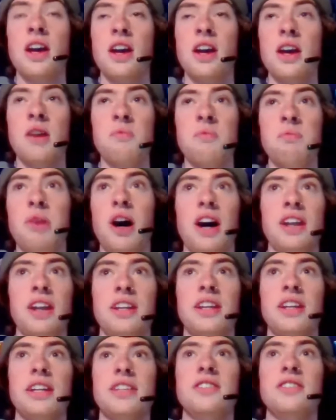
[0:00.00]

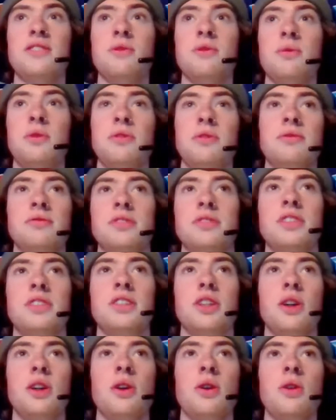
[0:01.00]
potheads who
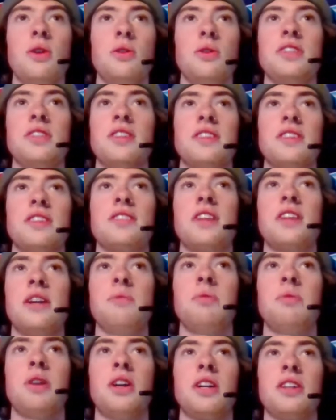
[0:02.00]
go to the skate
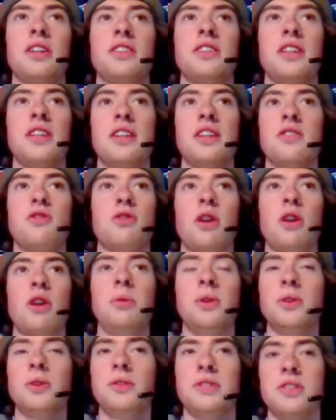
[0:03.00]
park to get in trouble,
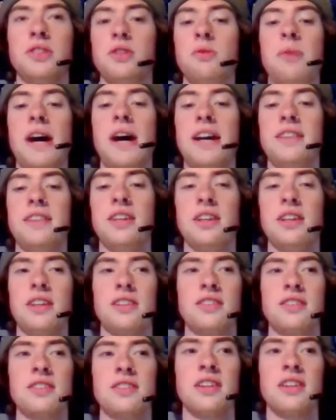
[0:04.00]
do bad things,
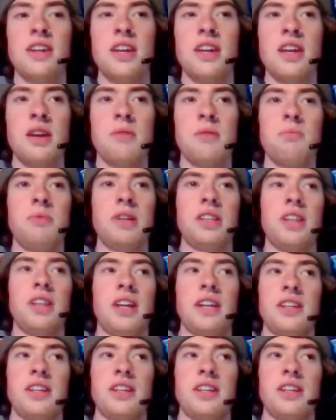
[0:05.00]
but, like,